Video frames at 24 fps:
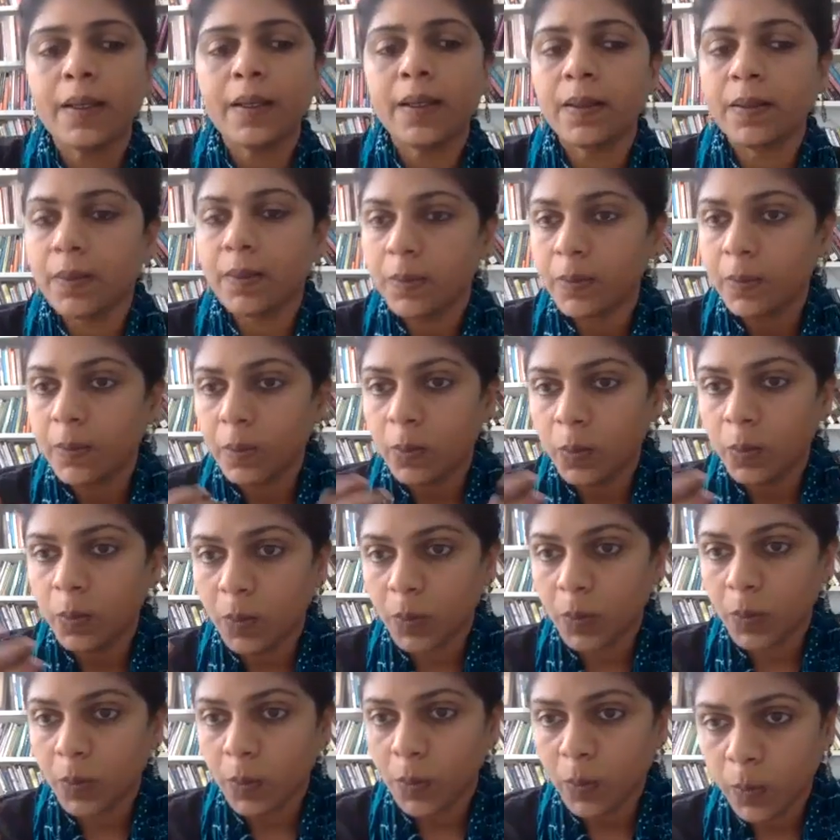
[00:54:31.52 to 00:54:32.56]

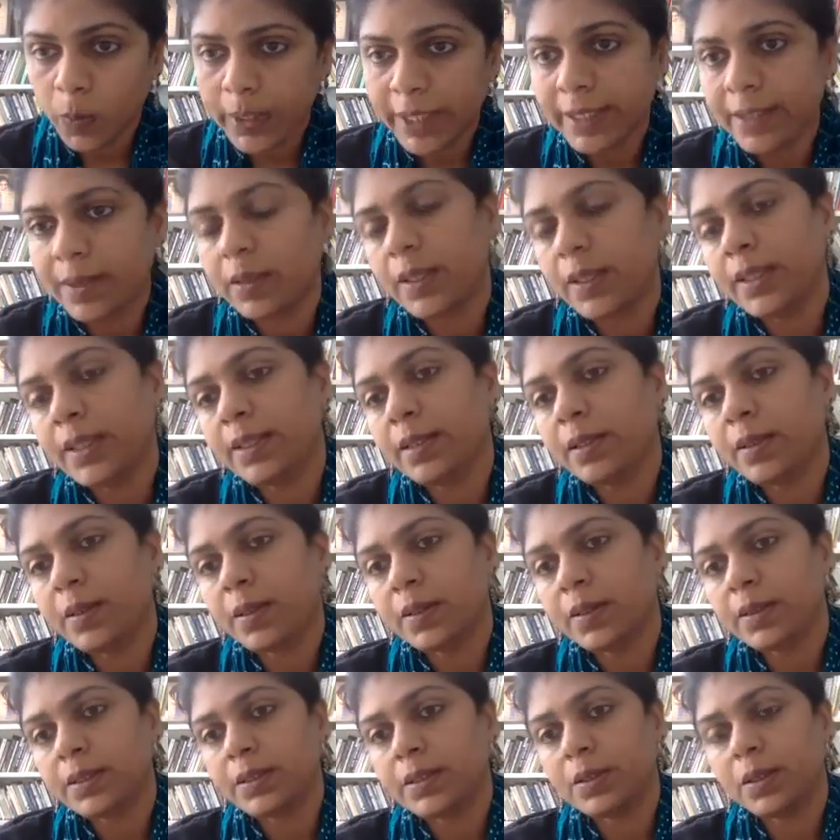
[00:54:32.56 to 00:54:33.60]
in
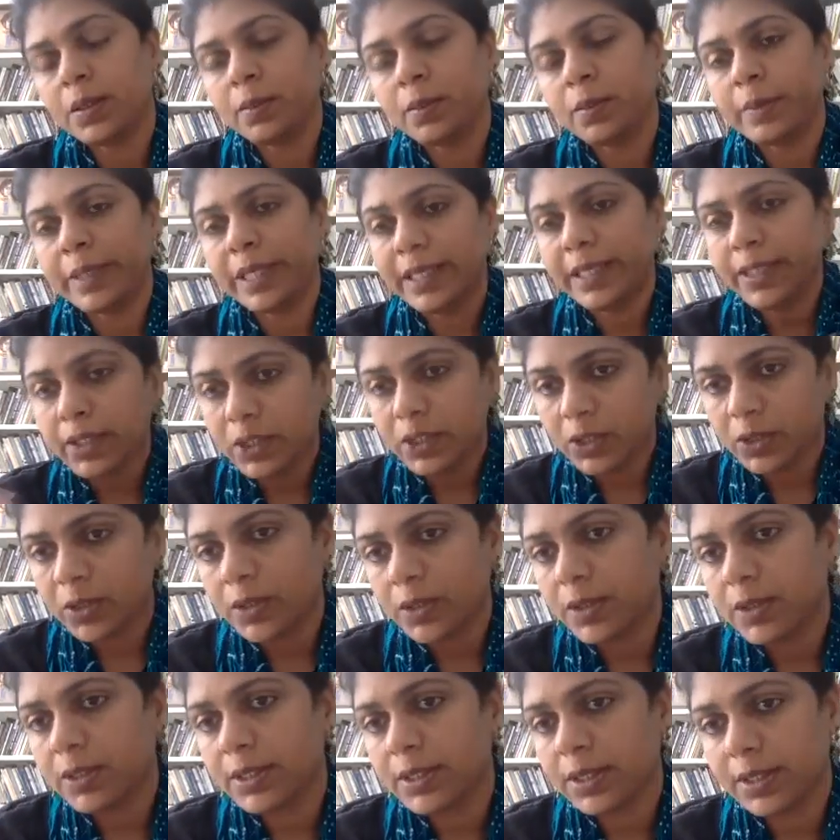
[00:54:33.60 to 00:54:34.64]
a
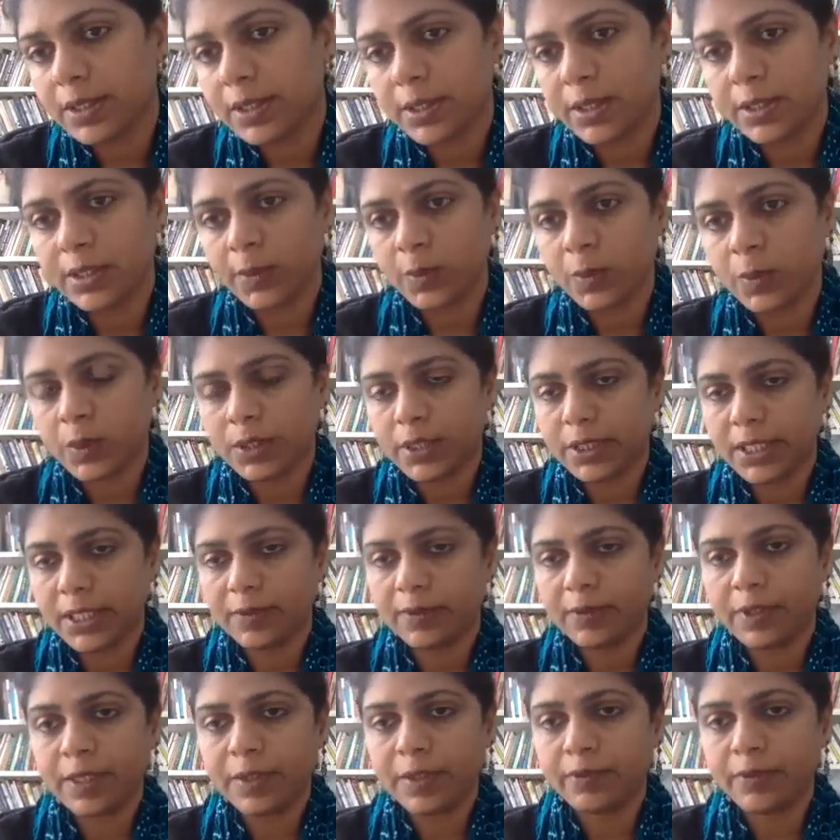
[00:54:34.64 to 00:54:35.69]
major successful
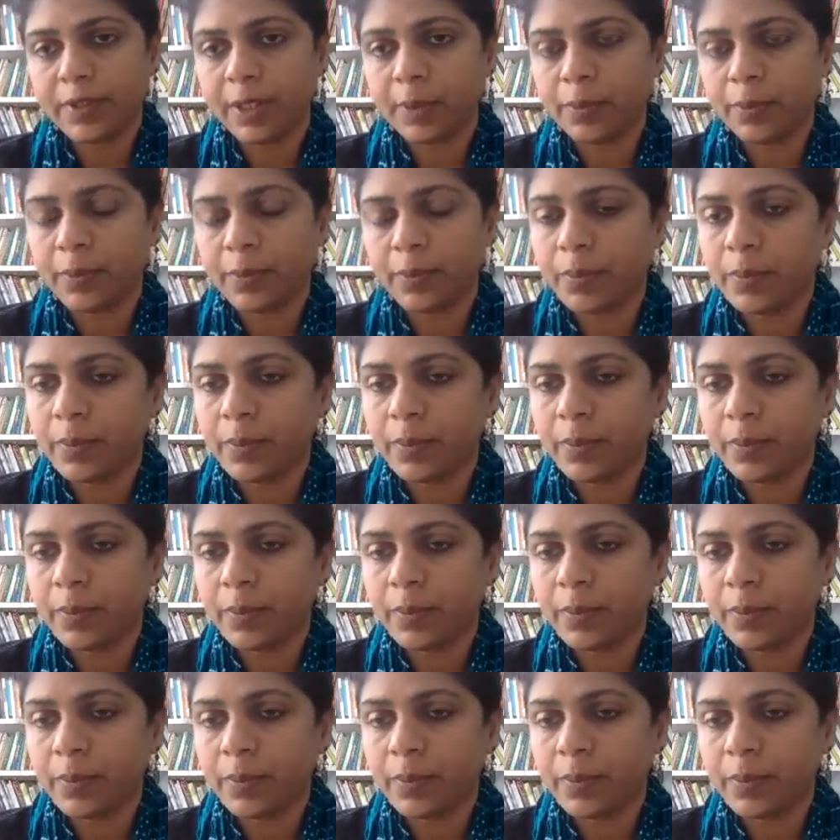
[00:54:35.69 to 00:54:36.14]
state welfare